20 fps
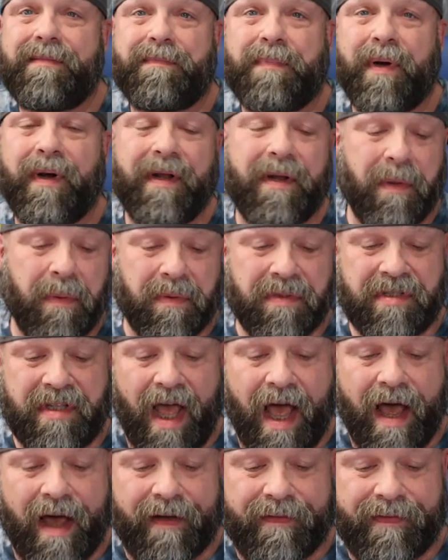pretty cool
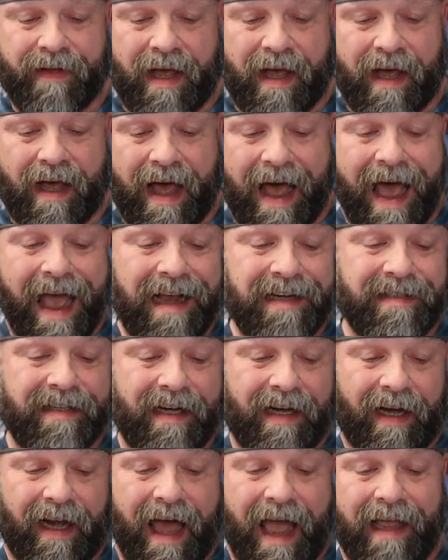stuff. Uh, I
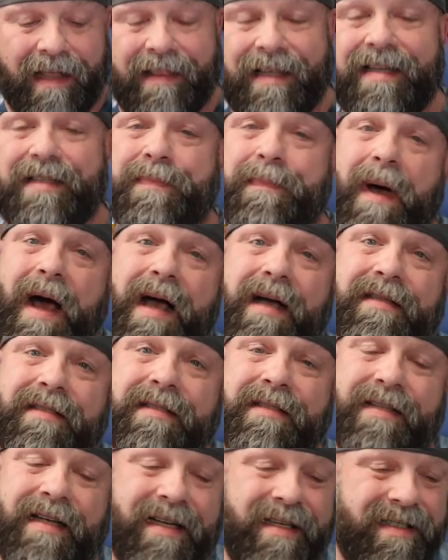actually like these
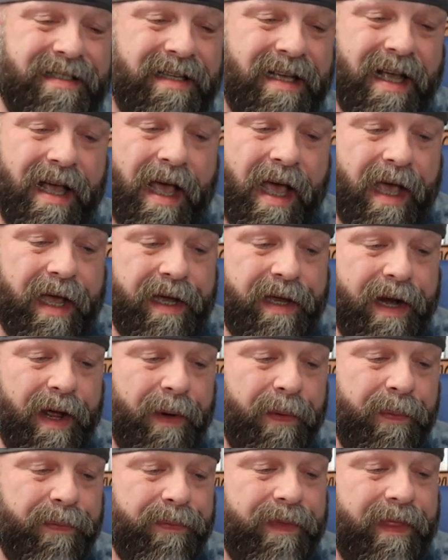boxes because, you
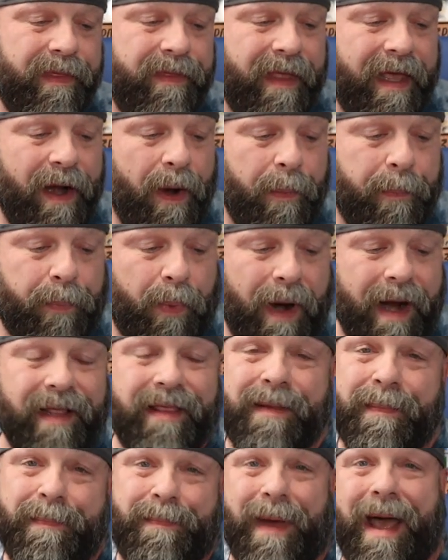know, they don't
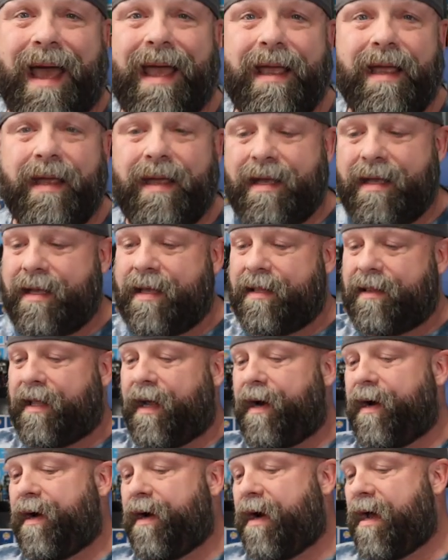break the bank.
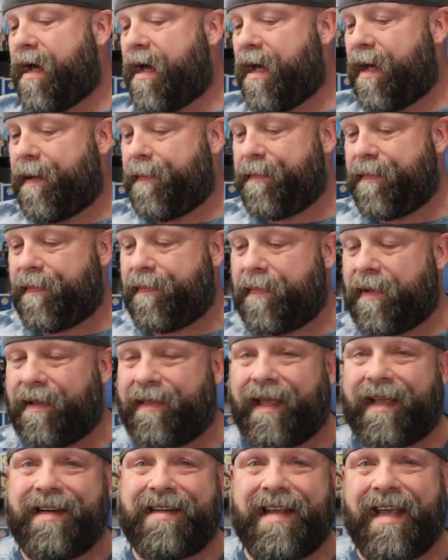They're, uh, I
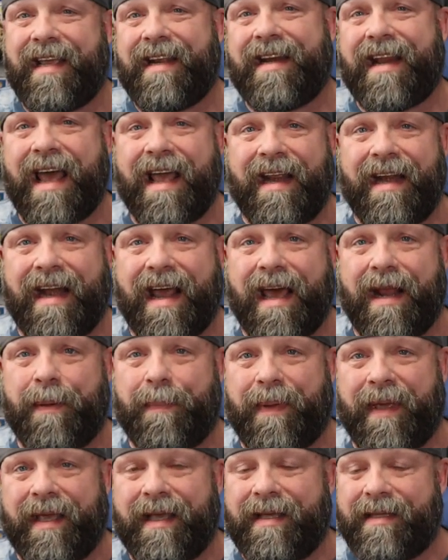think, ten ninety nine a
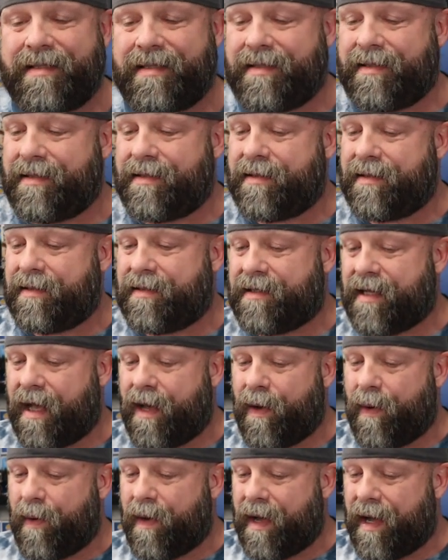piece.
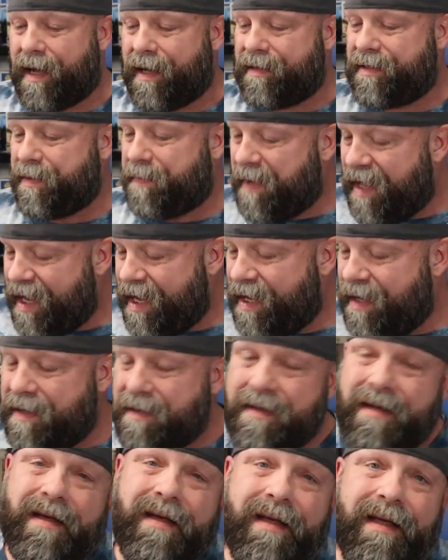So, uh, to me,
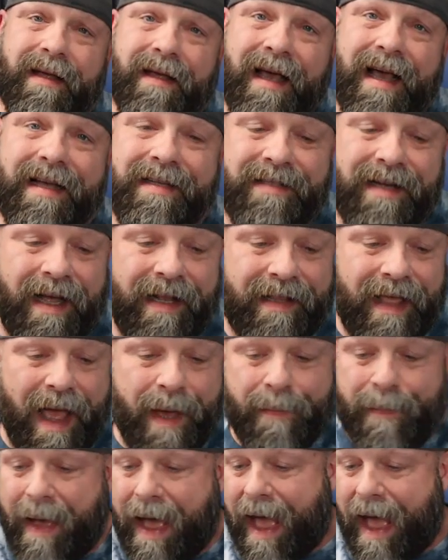that's not that